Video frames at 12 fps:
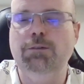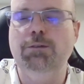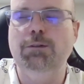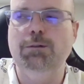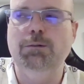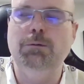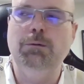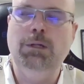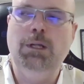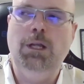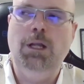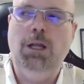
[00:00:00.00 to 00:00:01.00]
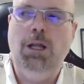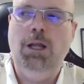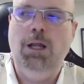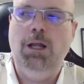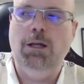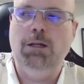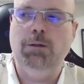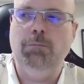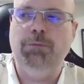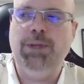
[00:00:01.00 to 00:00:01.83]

So, um,